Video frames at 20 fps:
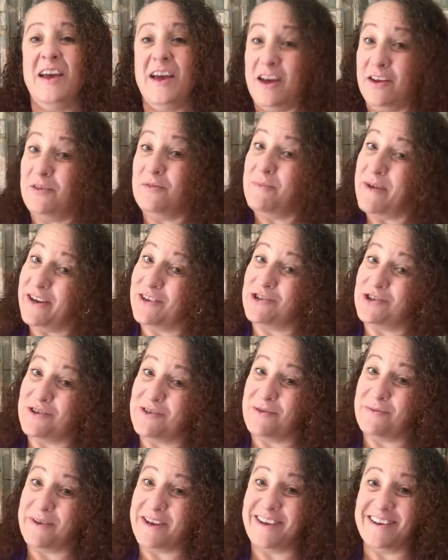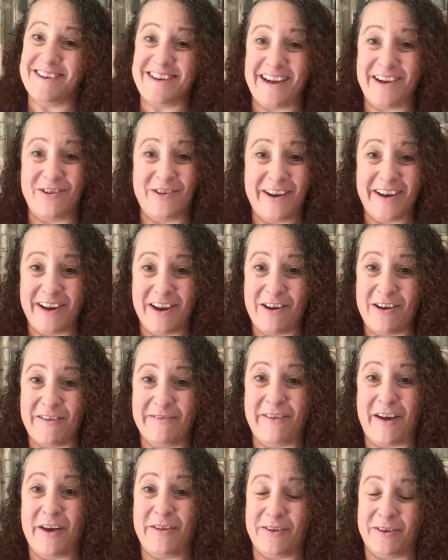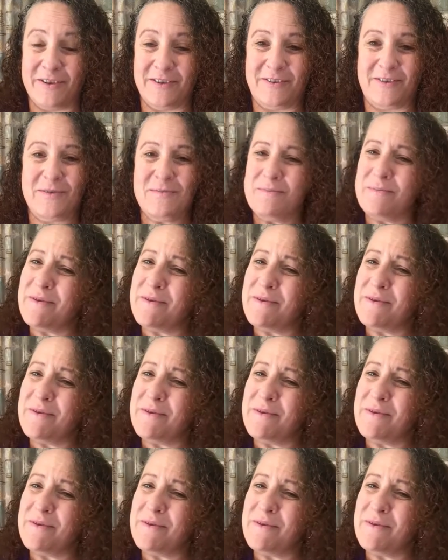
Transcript: and make sure that we can take great care of others.